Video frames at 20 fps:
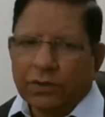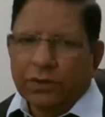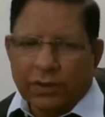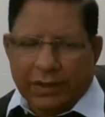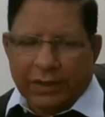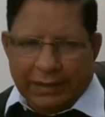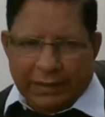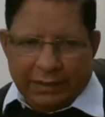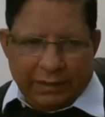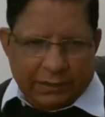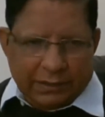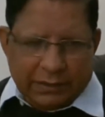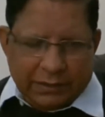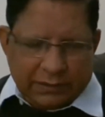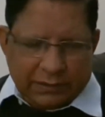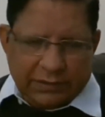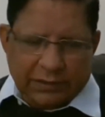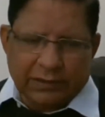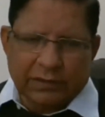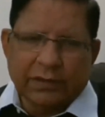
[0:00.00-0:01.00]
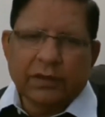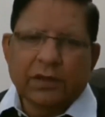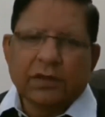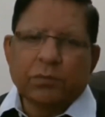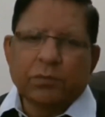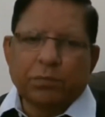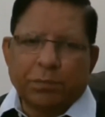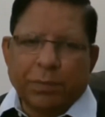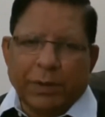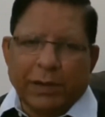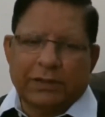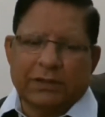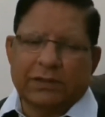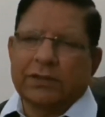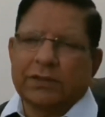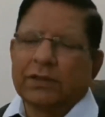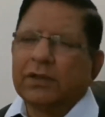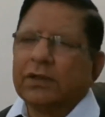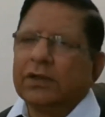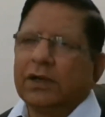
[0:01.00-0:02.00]
and other thing, but
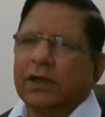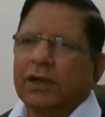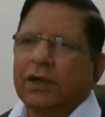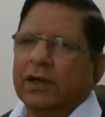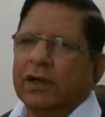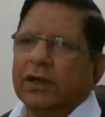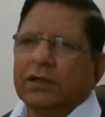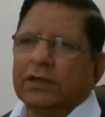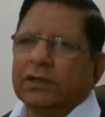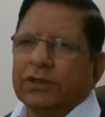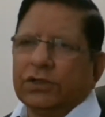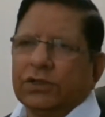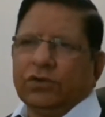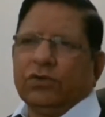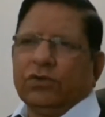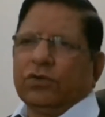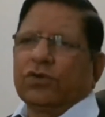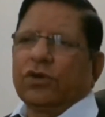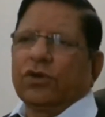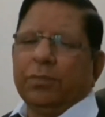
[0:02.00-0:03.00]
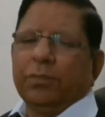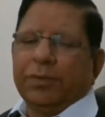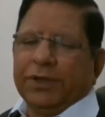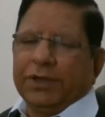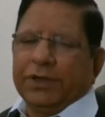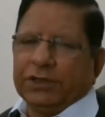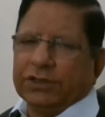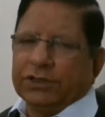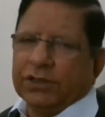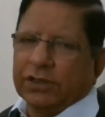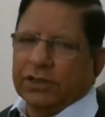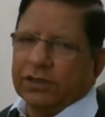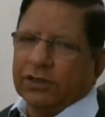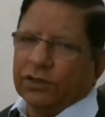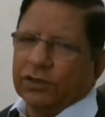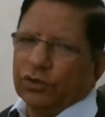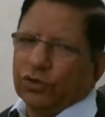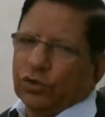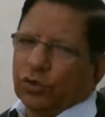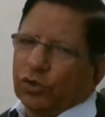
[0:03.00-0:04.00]
competition,
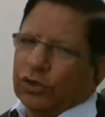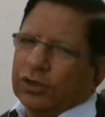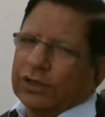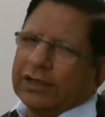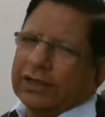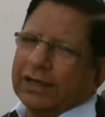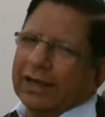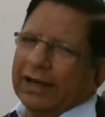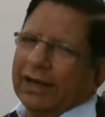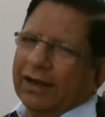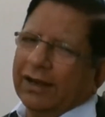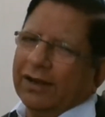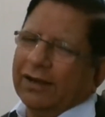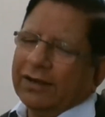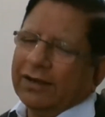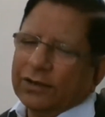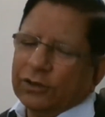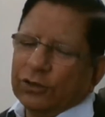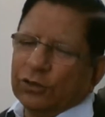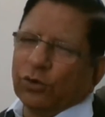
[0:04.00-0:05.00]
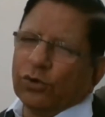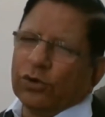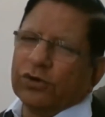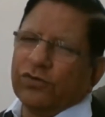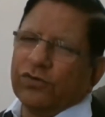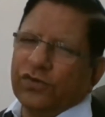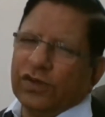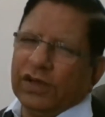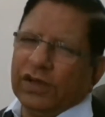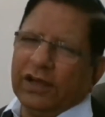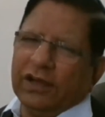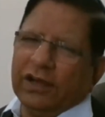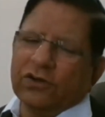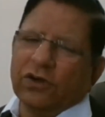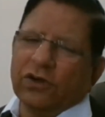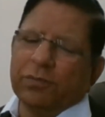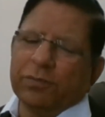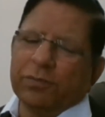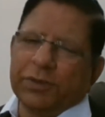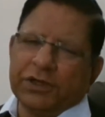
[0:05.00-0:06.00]
don't feel
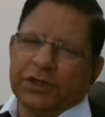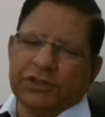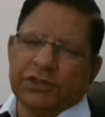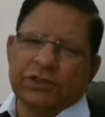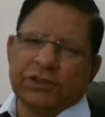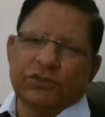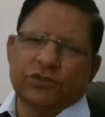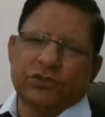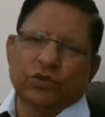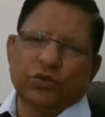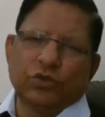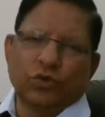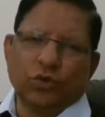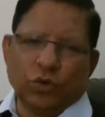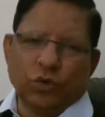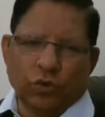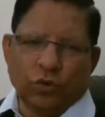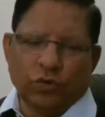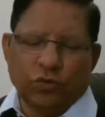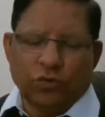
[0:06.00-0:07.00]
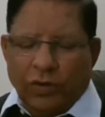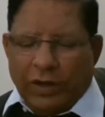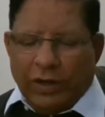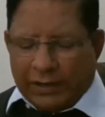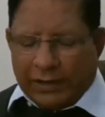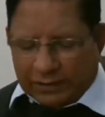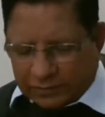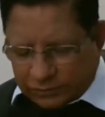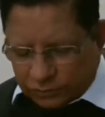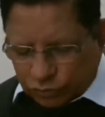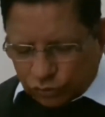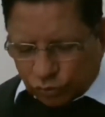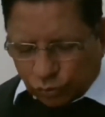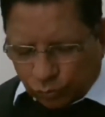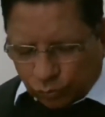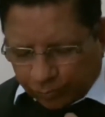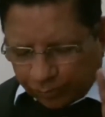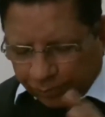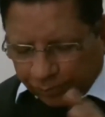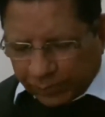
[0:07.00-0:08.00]
competition should go. One, two,